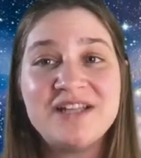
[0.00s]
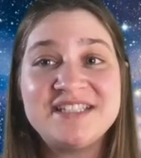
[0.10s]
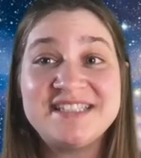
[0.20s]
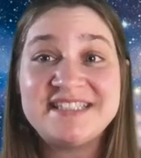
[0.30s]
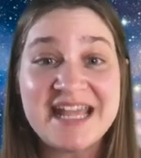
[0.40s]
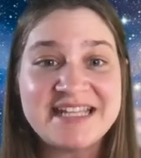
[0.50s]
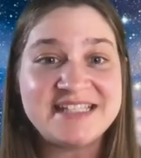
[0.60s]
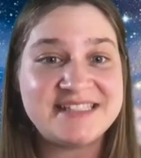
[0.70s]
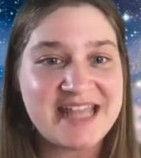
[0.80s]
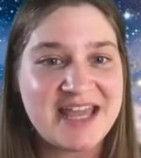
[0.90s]
does Seti
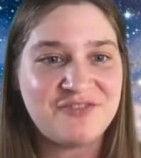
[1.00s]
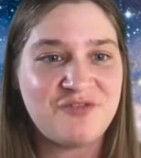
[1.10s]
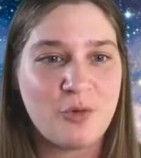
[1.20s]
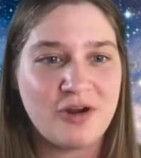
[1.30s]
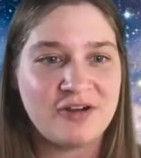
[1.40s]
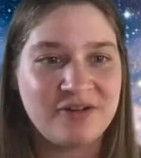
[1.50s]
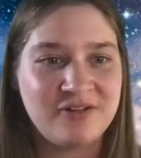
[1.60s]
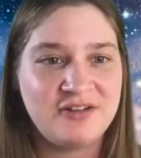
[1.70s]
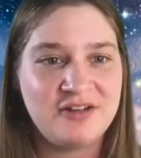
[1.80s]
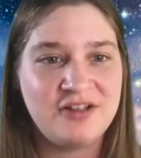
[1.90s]
stand for?
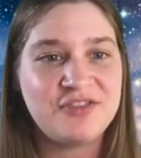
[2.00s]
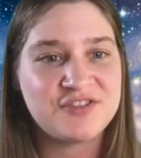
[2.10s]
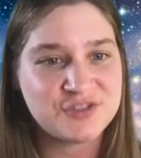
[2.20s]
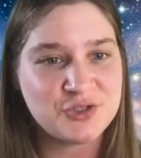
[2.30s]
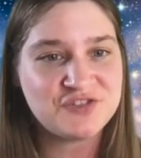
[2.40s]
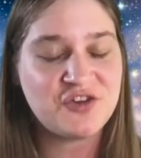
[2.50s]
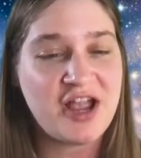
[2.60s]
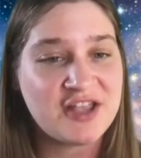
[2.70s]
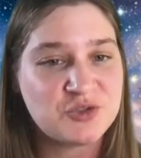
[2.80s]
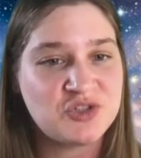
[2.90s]
The search for
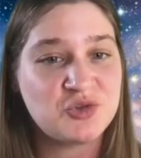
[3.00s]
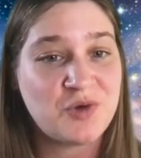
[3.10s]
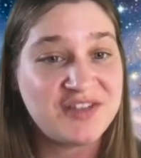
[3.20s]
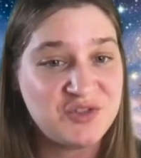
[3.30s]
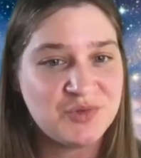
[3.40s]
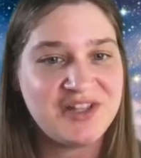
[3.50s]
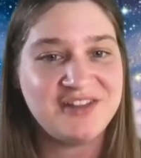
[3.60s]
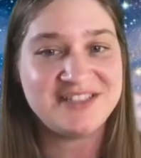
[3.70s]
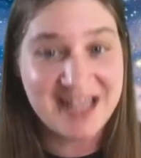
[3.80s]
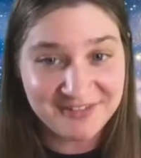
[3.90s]
extraterrestrial
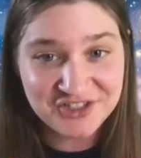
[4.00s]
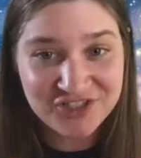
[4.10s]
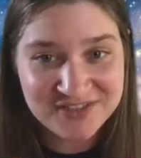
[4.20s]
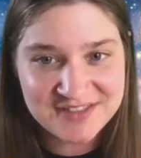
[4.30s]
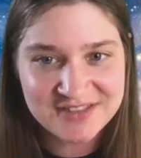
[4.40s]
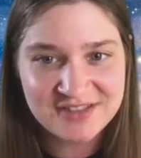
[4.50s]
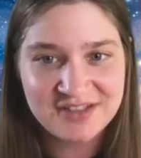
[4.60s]
intelligence?